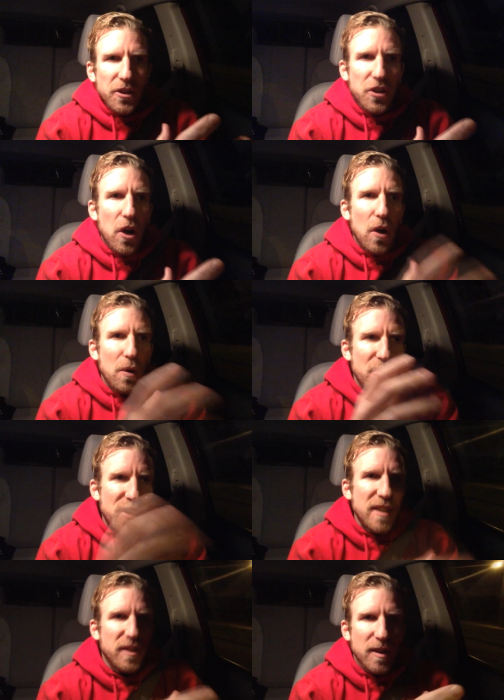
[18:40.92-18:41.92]
so
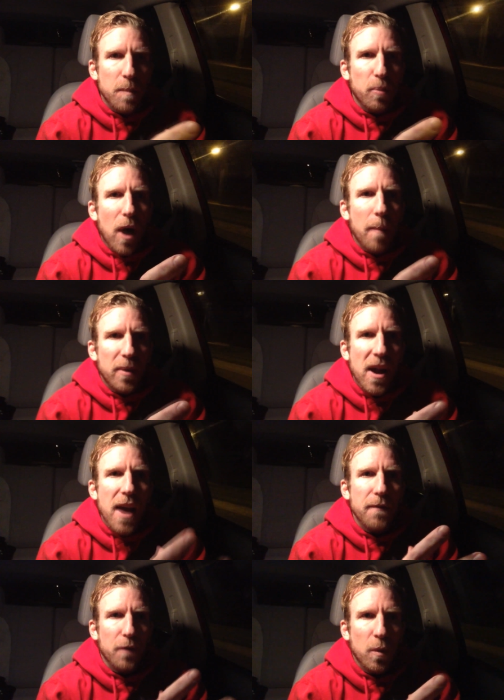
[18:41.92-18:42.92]
this is the proper
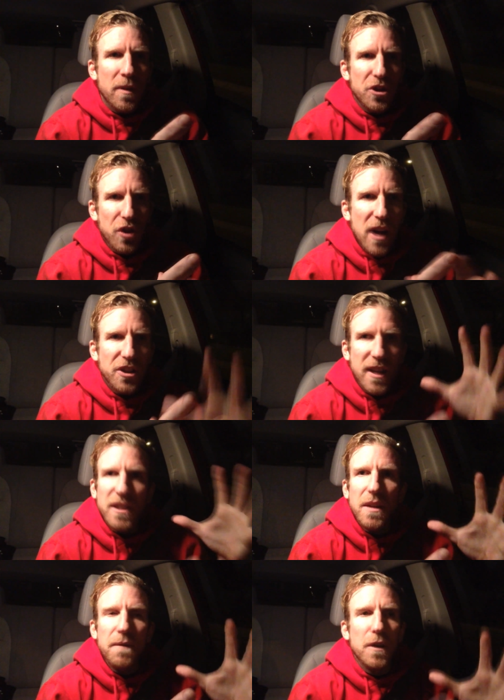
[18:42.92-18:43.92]
night for when the trash
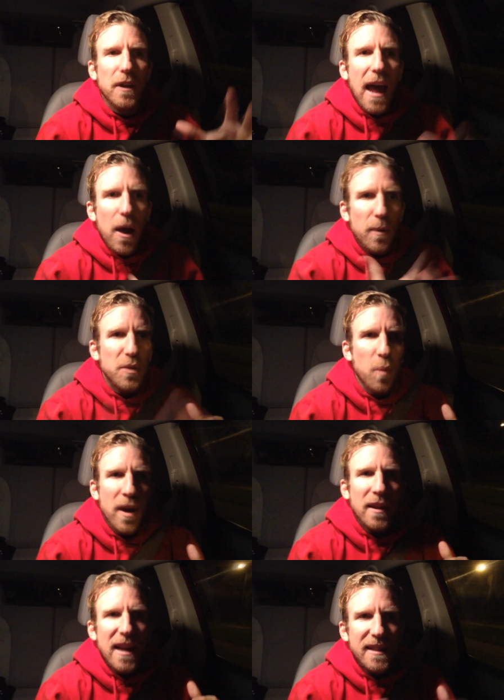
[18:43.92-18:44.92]
cans get filled. I always
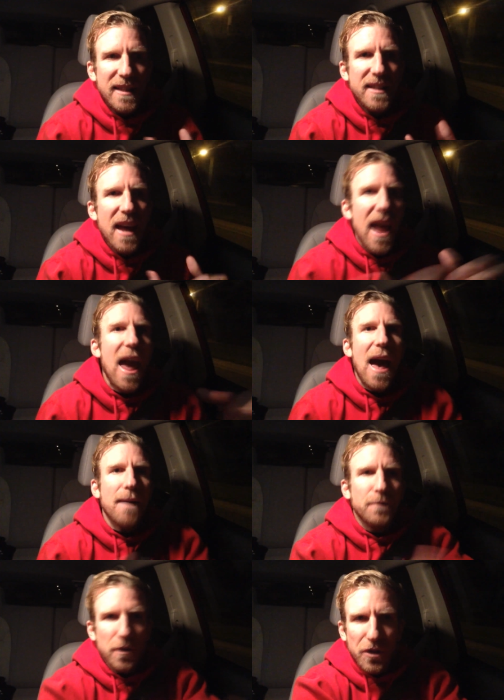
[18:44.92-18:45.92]
went like the day
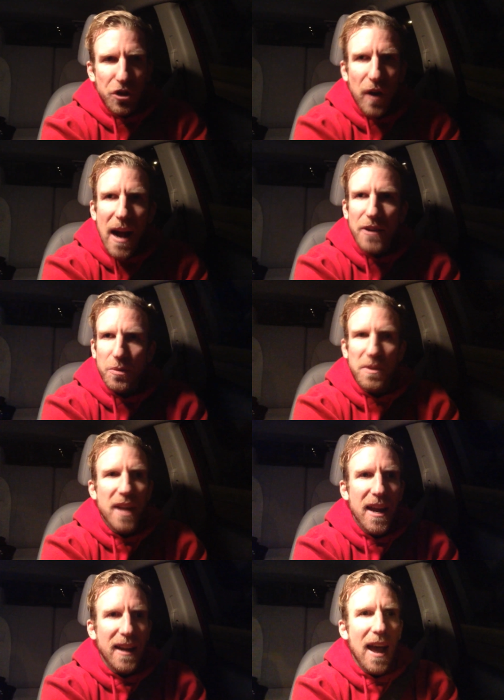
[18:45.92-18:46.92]
after the trash was
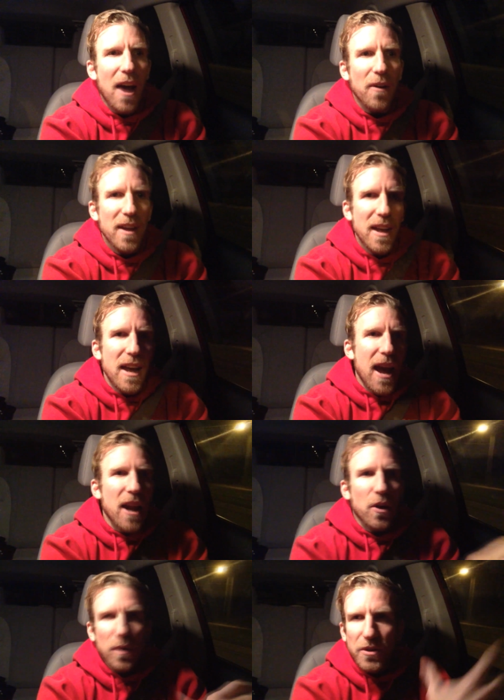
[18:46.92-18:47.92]
taken out. And
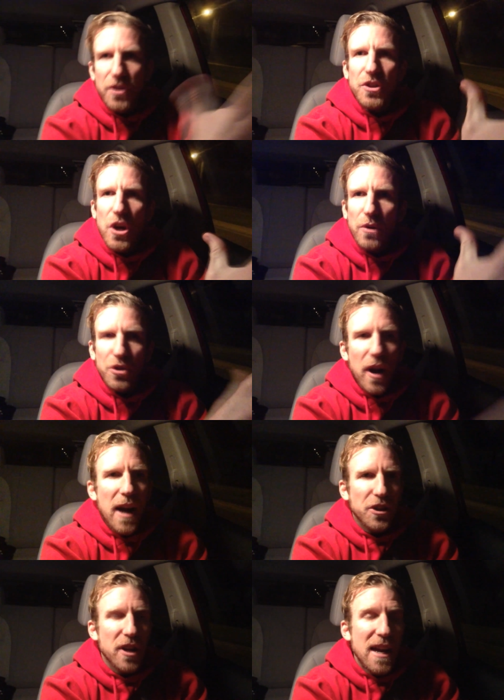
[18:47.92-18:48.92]
of course, there's no
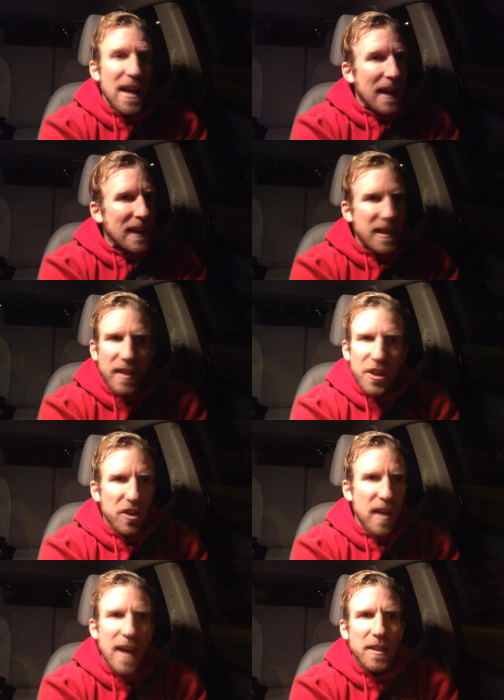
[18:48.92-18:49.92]
trash unless they
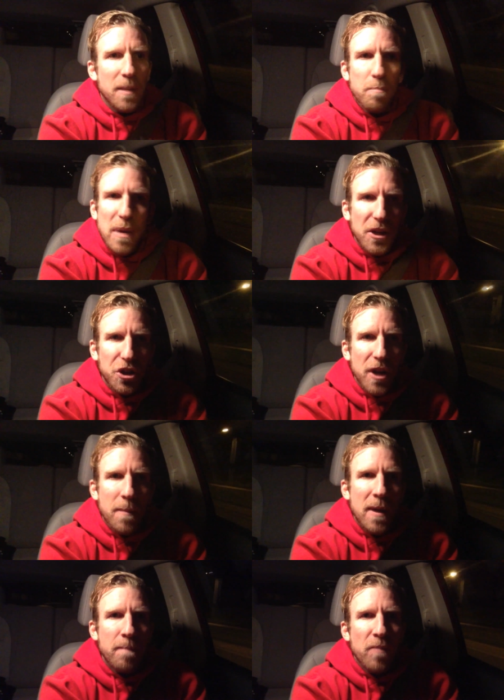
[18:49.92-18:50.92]
just had some big
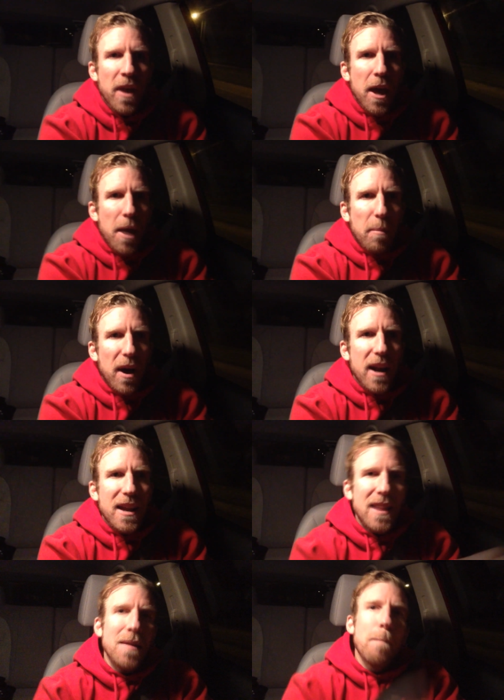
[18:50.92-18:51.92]
shipment. But
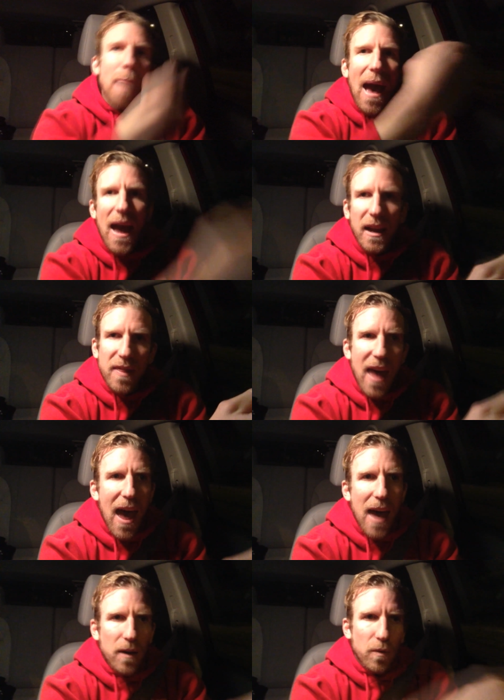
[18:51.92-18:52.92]
in the back of
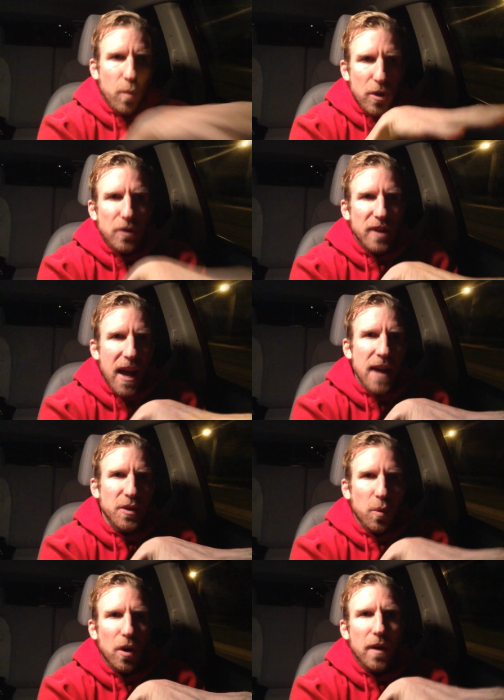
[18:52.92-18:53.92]
that, where those
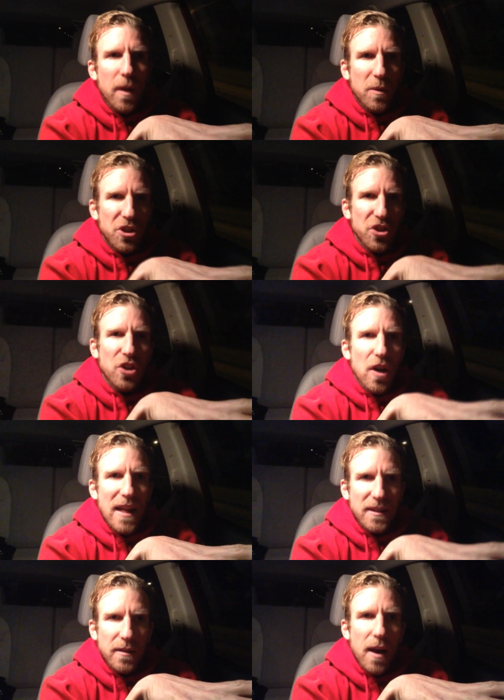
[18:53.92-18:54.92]
cans were that we just saw
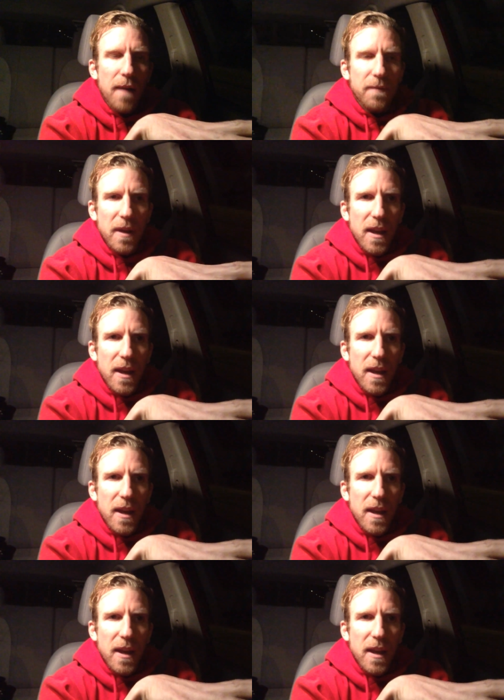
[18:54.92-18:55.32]
that stuff,